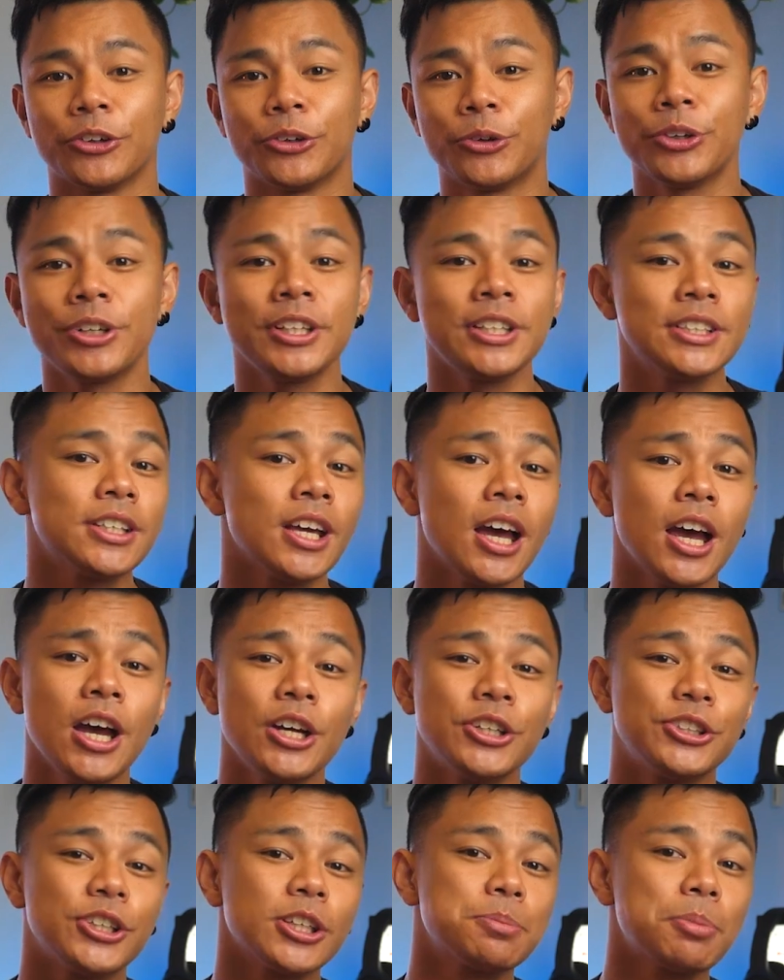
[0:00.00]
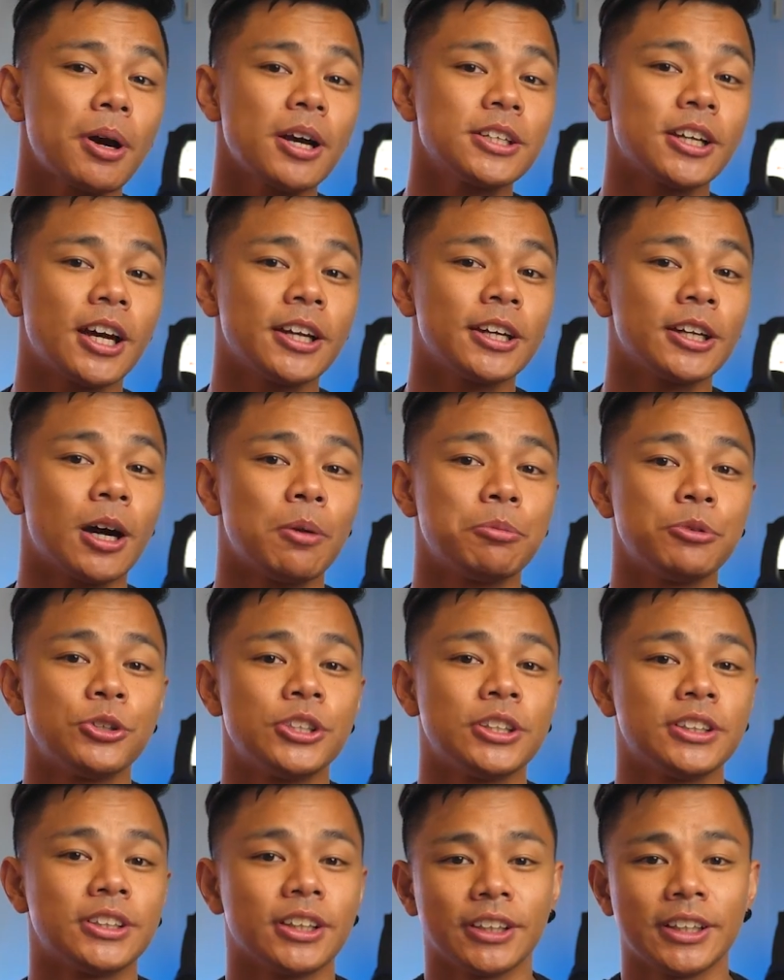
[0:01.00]
goodies, just by signing up
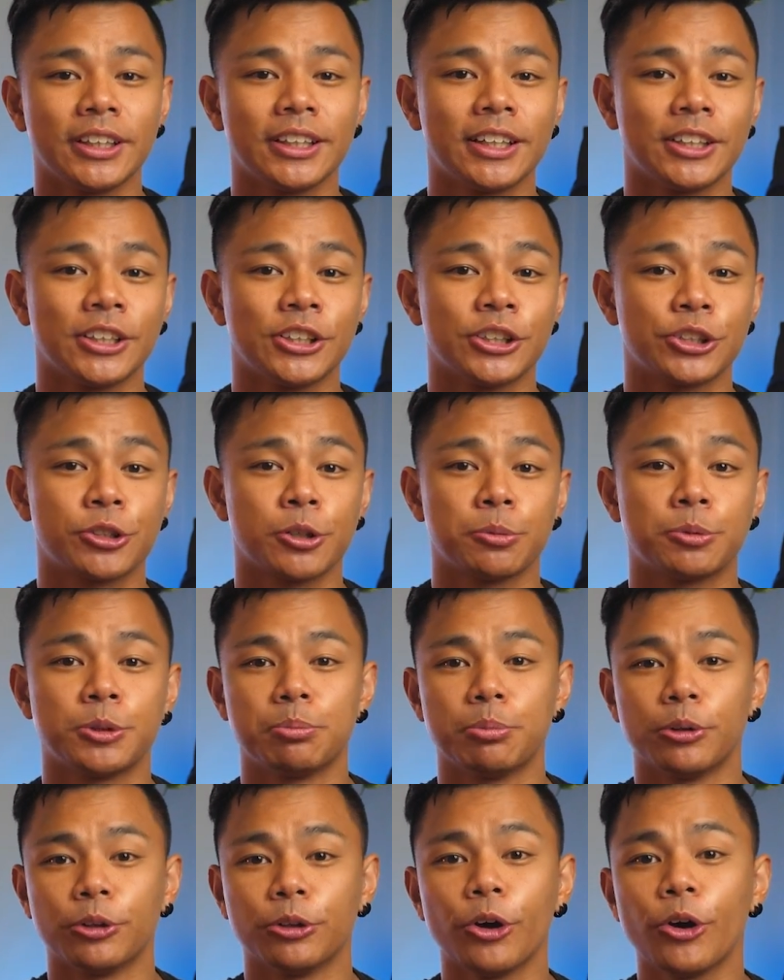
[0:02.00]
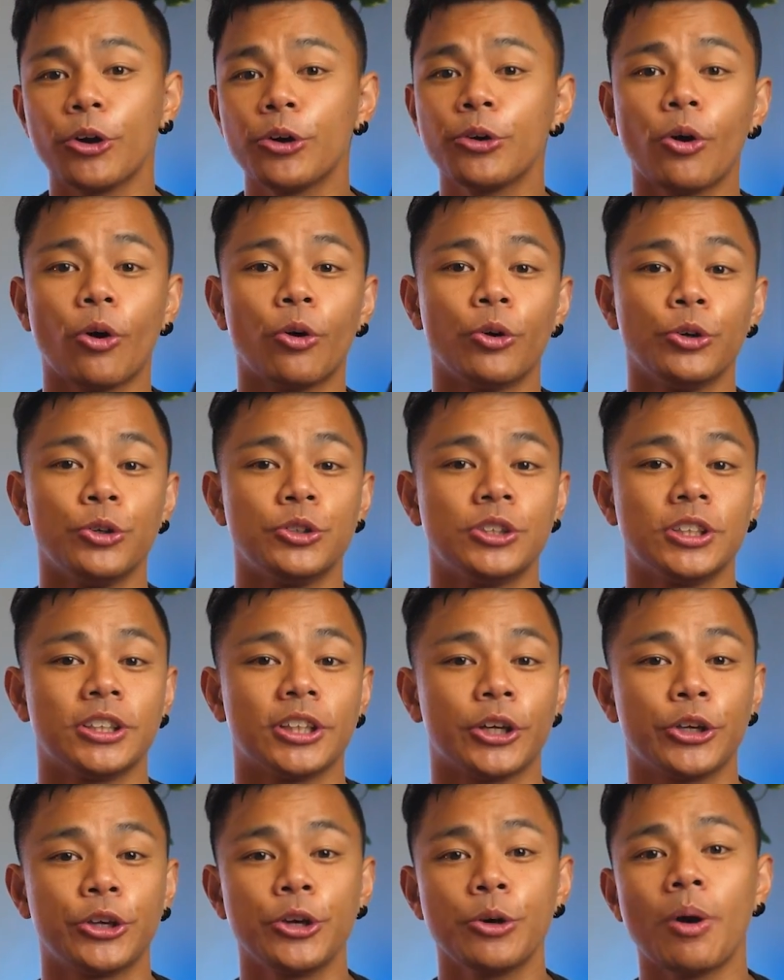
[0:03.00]
using the link in the description below or using the
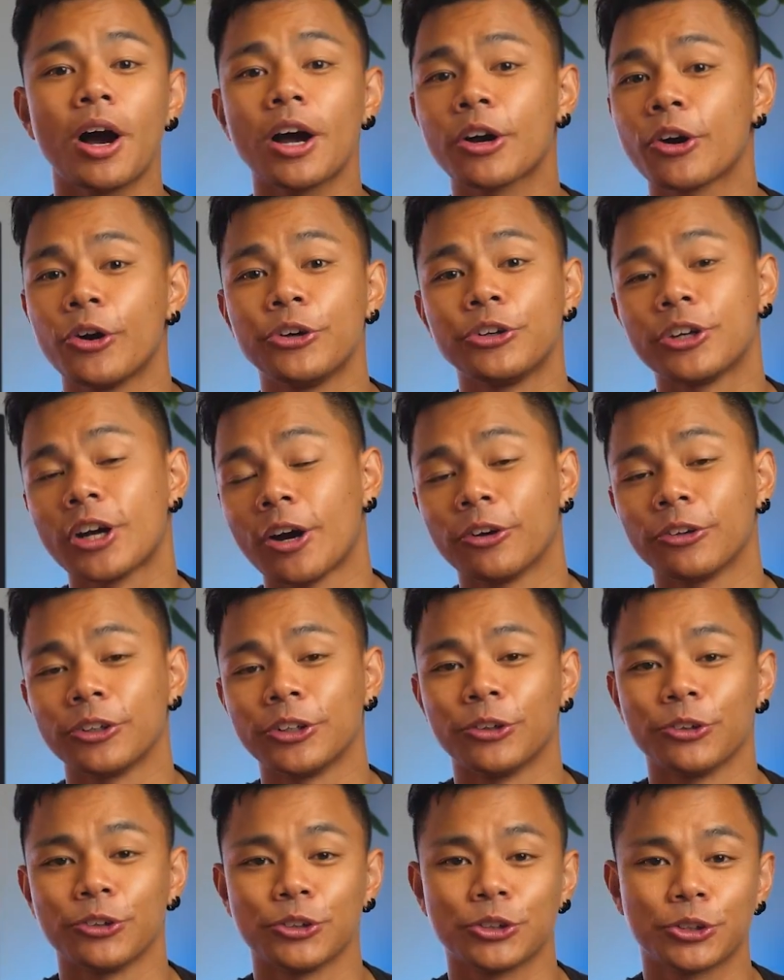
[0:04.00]
QR code currently on the